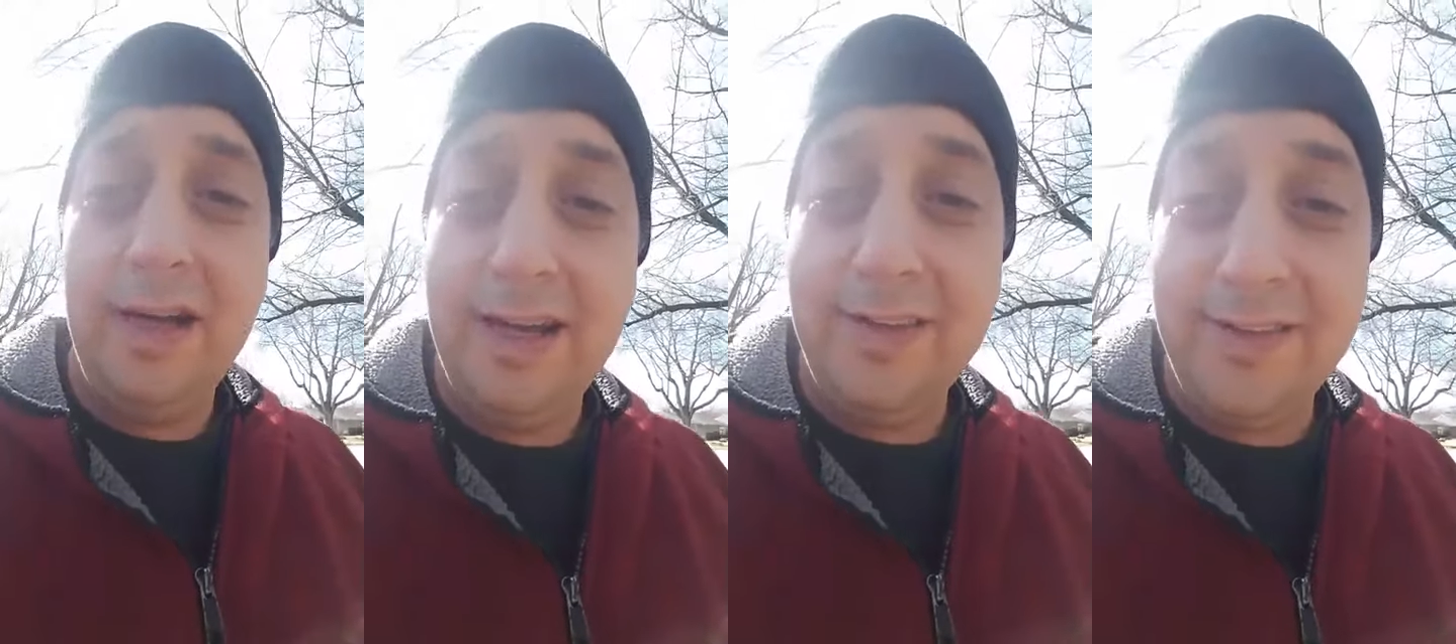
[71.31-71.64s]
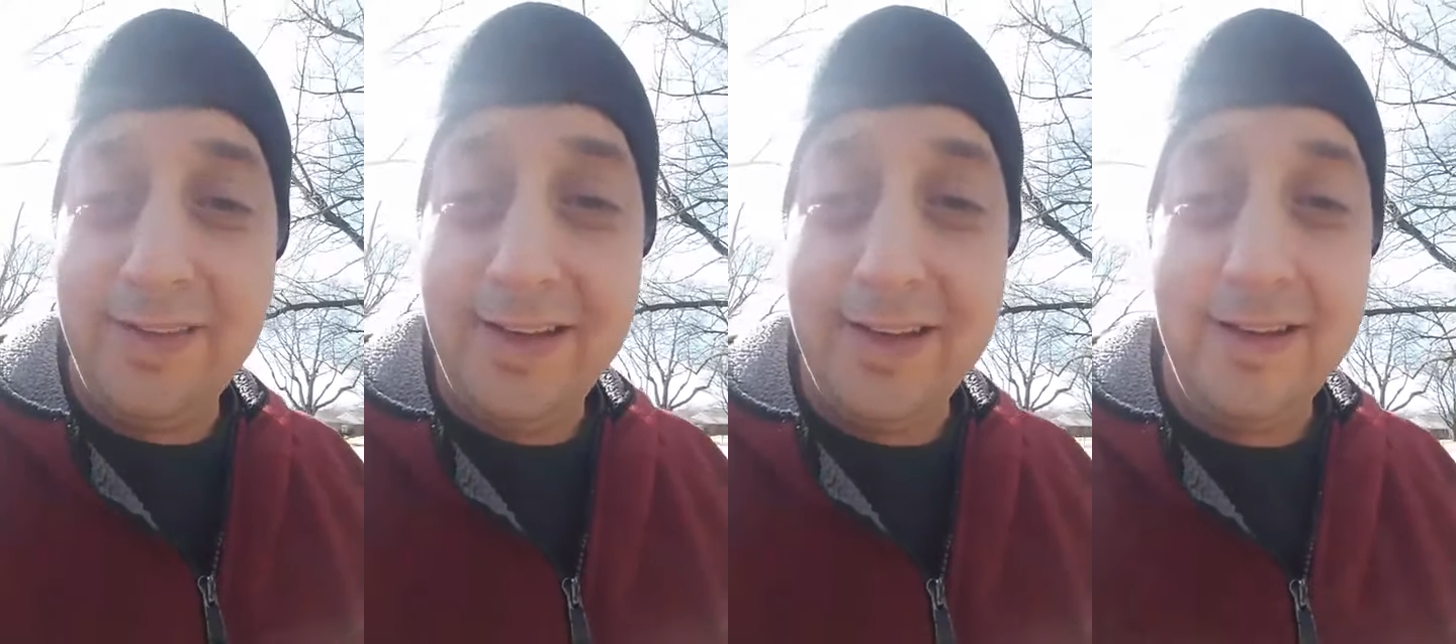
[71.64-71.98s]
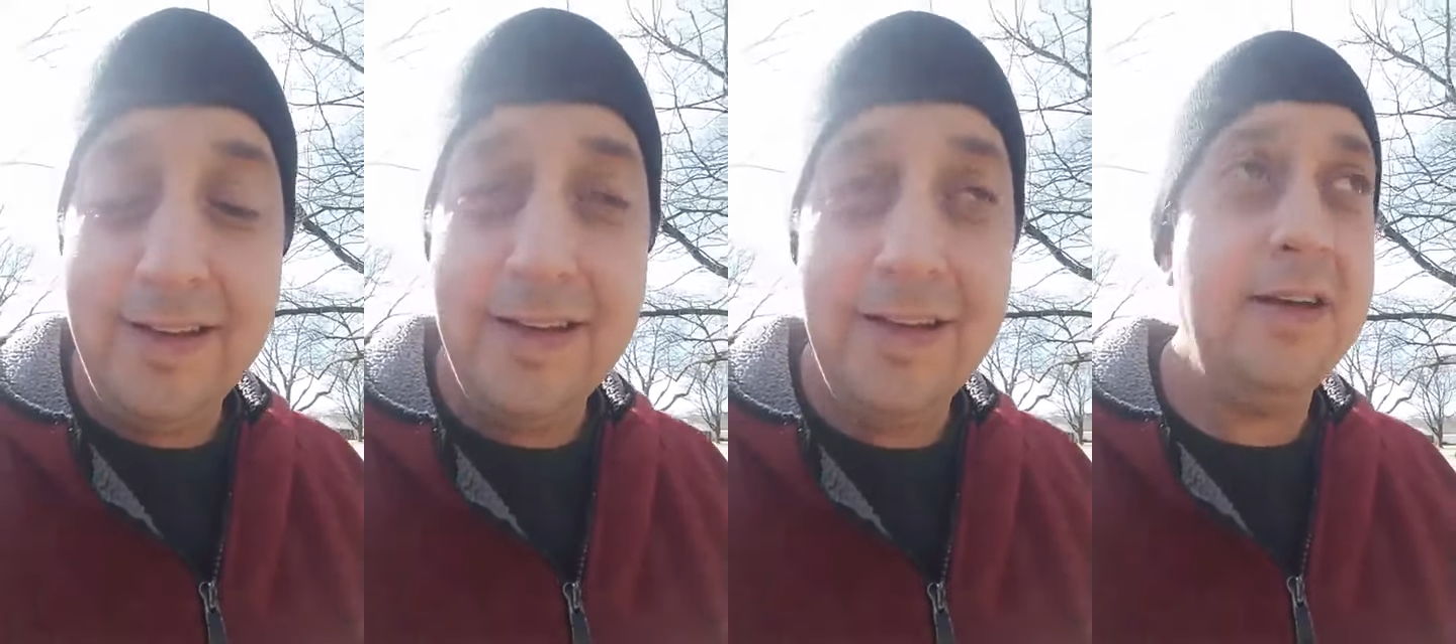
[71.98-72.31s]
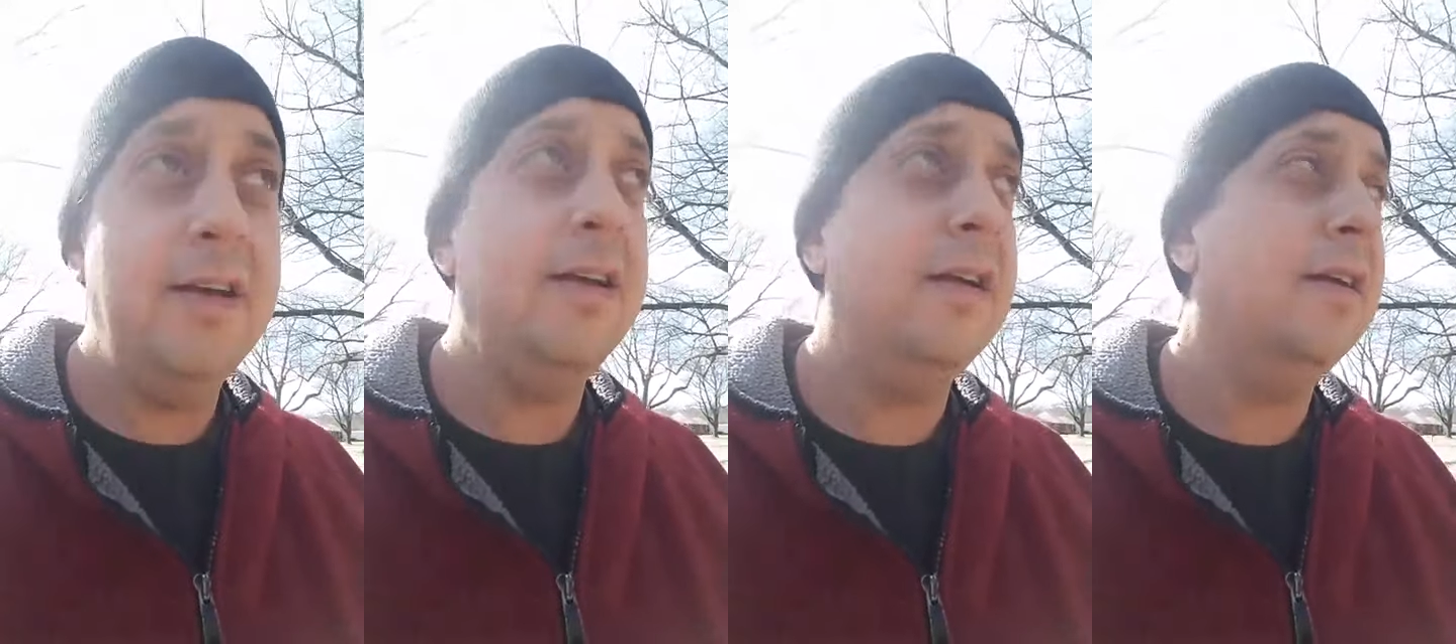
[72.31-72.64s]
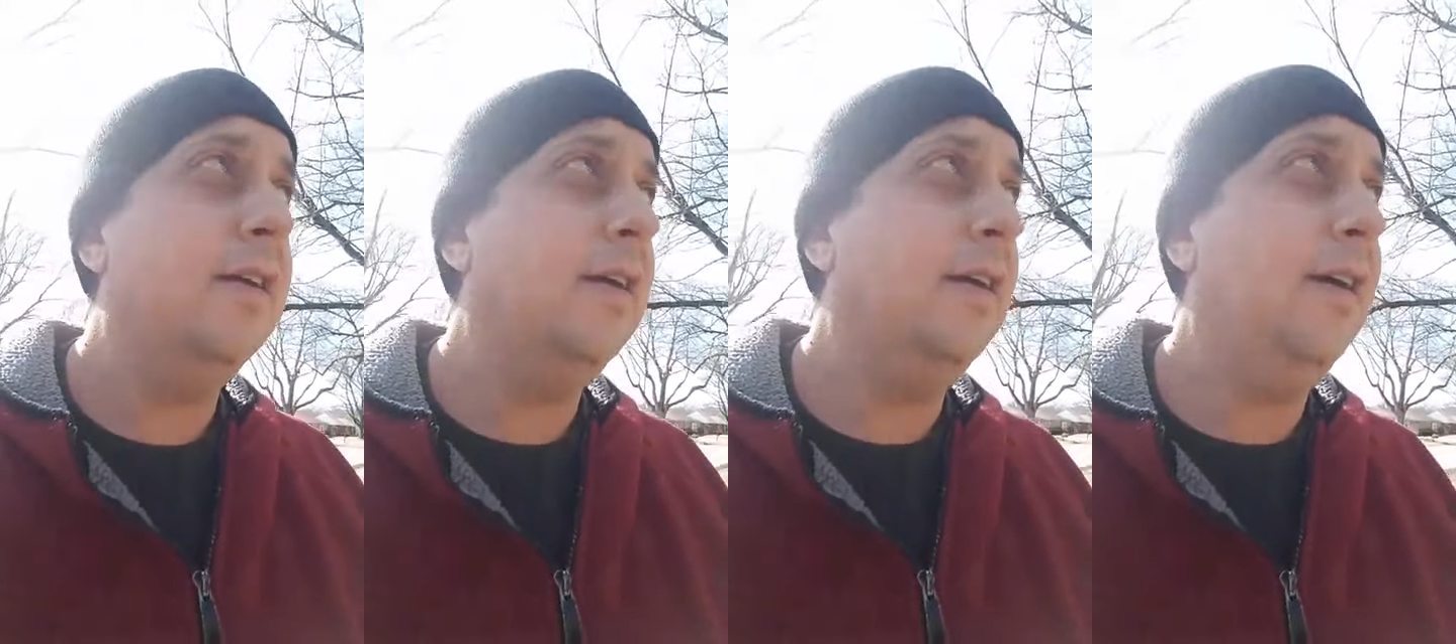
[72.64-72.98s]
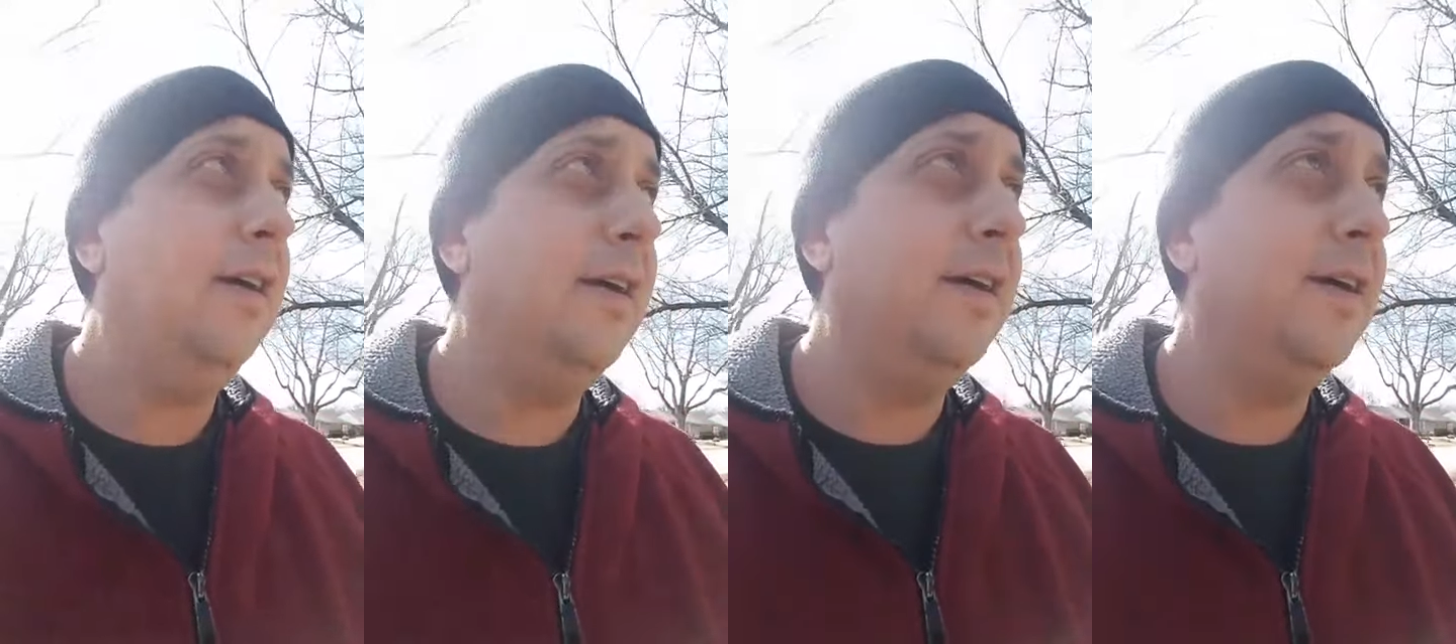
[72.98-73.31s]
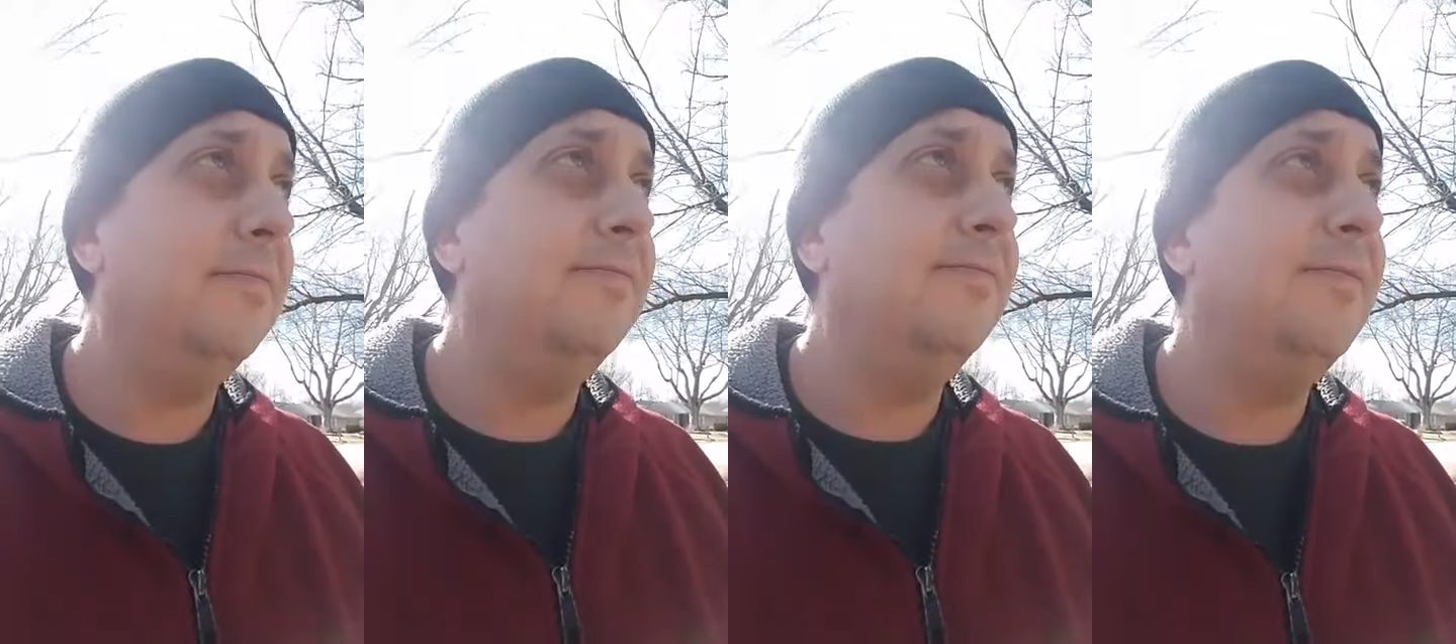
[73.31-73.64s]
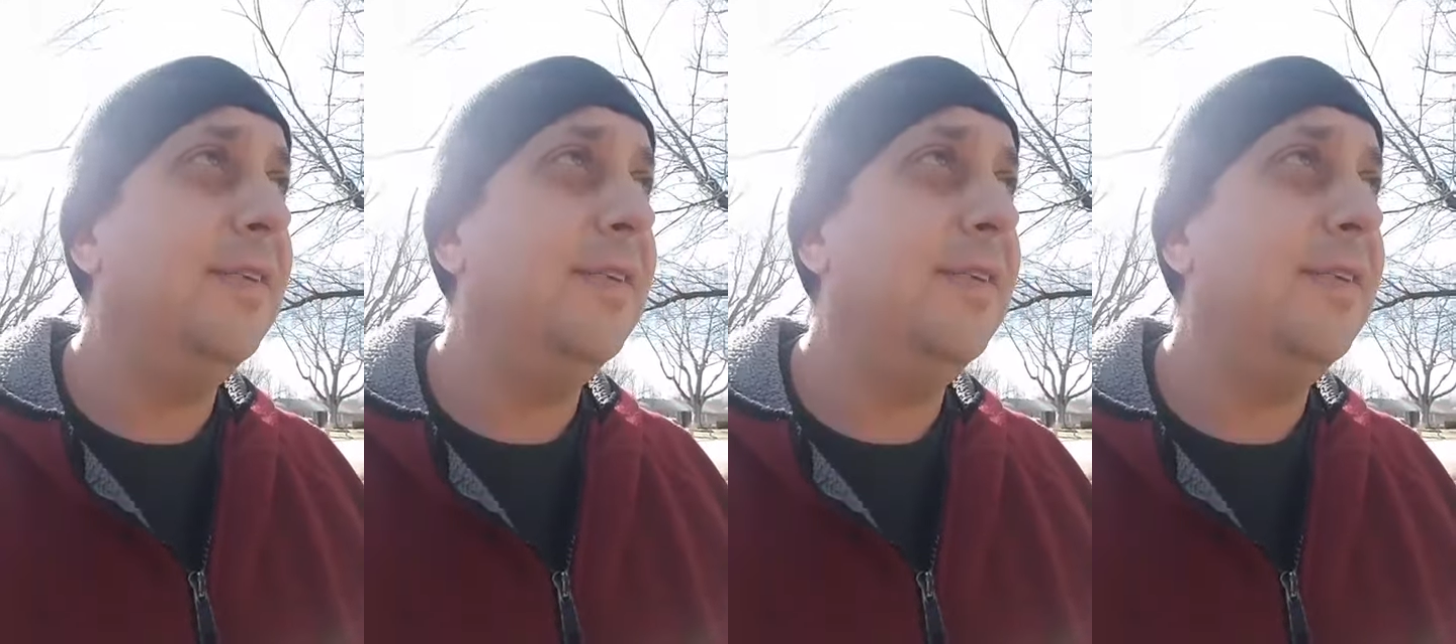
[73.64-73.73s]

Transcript: and then um,